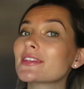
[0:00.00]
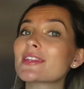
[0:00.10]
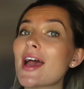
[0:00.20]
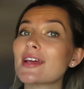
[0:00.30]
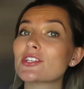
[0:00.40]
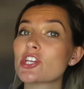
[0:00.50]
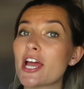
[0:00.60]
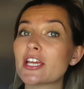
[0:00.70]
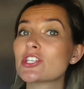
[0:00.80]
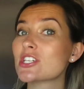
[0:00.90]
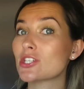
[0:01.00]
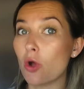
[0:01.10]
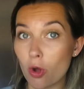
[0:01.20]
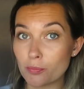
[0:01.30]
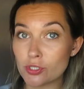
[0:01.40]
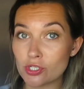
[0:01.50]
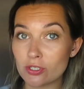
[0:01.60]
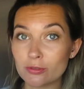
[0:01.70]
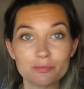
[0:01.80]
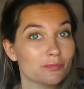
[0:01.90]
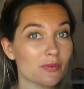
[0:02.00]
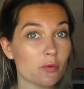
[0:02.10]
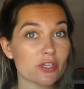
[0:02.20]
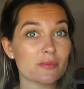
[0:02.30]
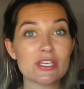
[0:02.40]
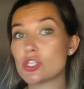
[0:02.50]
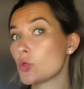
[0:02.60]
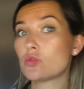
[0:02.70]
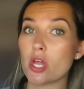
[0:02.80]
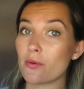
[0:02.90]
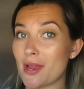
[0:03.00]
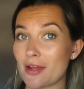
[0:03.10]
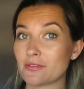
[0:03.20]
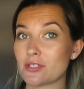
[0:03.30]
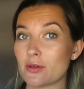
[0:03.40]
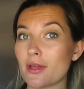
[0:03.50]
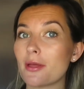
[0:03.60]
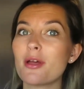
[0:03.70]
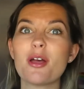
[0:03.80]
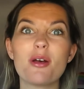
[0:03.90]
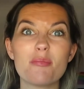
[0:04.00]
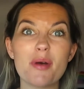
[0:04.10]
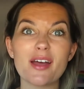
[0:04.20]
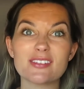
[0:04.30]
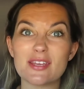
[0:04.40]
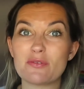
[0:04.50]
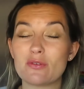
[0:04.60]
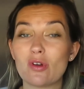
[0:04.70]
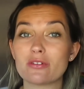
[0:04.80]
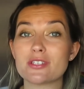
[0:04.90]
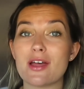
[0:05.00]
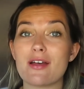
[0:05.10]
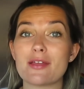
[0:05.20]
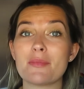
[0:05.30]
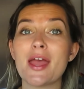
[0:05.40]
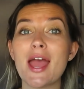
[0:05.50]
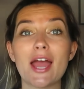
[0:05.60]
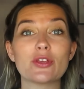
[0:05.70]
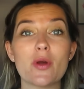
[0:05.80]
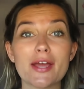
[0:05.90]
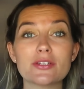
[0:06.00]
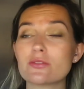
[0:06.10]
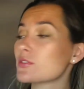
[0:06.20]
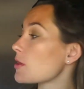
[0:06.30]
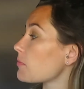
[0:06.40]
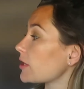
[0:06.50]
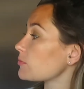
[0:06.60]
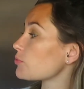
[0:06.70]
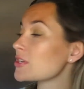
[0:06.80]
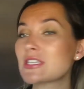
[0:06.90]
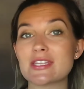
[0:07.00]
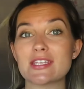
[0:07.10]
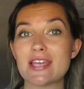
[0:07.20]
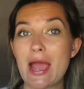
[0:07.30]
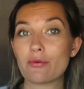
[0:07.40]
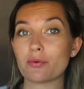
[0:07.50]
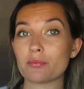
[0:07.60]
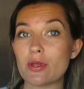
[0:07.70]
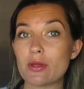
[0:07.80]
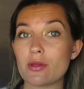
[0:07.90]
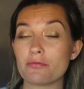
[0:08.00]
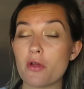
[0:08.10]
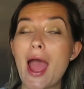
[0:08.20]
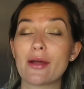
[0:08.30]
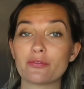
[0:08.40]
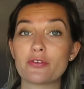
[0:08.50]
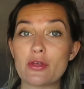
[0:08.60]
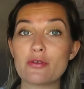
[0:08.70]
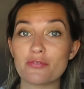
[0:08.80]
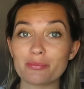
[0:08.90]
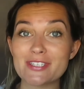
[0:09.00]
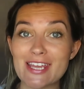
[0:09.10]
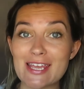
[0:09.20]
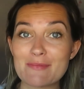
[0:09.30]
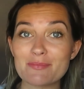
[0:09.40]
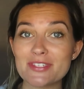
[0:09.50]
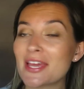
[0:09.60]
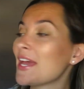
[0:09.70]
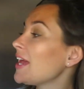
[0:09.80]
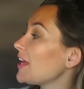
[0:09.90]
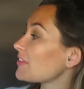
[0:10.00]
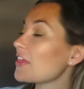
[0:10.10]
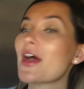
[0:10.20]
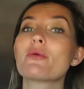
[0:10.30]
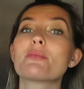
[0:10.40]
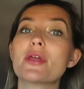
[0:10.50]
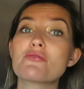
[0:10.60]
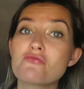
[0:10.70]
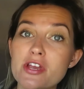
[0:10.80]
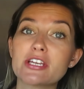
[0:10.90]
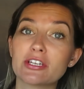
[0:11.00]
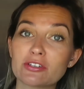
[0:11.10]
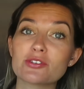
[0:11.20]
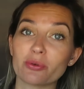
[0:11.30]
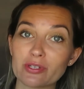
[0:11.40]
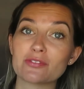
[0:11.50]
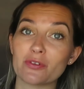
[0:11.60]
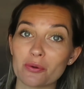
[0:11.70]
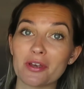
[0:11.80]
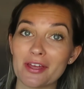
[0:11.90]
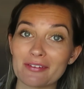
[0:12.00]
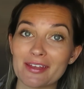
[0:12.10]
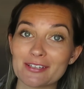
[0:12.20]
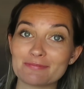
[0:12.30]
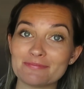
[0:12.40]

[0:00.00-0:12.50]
That challenge is optional, which means you don't have to do it. But if you've got time and your adults don't mind printing this out for you from Teams, then that would be a really good choice for your learning.